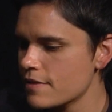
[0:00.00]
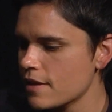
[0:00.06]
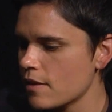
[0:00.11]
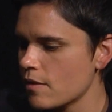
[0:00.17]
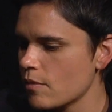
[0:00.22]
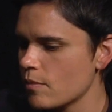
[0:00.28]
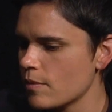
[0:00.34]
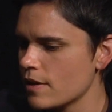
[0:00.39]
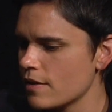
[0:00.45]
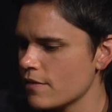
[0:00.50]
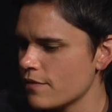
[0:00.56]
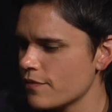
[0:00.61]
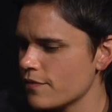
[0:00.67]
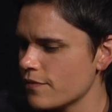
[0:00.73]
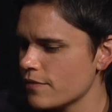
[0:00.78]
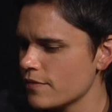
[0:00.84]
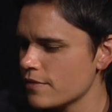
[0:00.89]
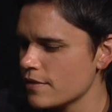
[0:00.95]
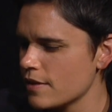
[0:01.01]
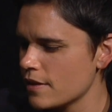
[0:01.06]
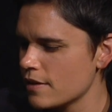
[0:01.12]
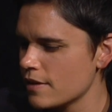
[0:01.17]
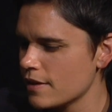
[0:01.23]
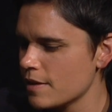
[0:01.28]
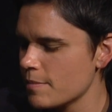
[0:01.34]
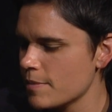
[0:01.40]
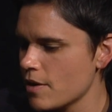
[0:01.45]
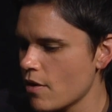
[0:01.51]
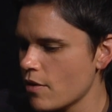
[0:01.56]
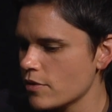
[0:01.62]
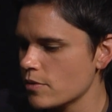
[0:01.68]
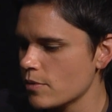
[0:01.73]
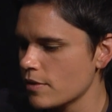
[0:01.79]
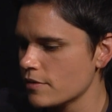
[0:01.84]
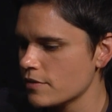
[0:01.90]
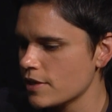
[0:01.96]
that it can be hard
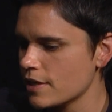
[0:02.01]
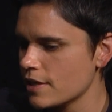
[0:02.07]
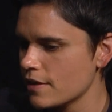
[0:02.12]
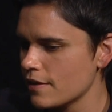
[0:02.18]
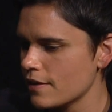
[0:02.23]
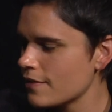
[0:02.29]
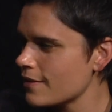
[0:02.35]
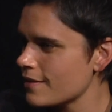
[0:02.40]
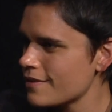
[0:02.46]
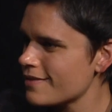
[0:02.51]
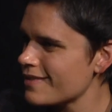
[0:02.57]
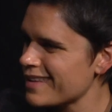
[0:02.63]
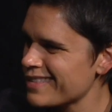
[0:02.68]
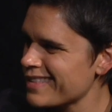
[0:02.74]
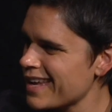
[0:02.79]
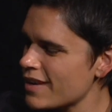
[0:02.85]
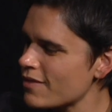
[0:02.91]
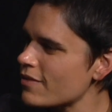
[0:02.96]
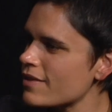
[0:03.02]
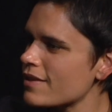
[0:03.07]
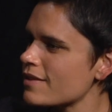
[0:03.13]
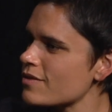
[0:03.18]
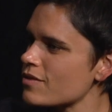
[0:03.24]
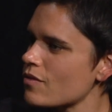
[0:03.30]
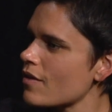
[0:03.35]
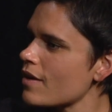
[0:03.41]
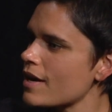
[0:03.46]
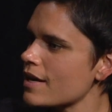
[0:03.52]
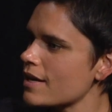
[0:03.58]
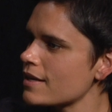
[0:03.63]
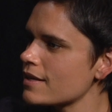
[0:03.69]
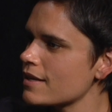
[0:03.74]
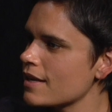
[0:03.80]
to articulate that not everything is great.